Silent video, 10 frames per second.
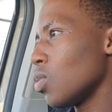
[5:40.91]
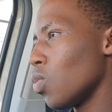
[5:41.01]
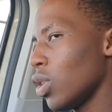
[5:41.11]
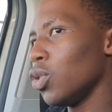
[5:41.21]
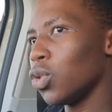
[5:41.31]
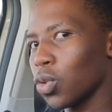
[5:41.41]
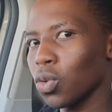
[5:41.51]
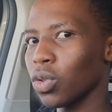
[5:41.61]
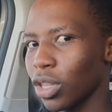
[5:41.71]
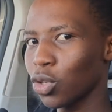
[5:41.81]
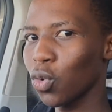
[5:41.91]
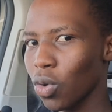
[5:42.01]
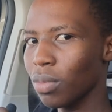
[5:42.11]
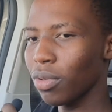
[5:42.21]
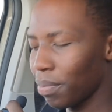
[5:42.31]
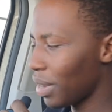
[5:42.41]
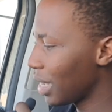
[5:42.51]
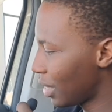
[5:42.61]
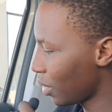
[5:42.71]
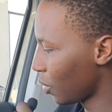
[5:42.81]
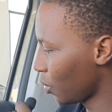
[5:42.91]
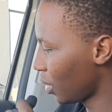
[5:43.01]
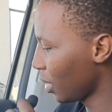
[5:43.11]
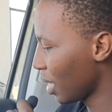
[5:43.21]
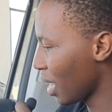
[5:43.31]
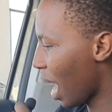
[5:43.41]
where you screw the screwable places you see.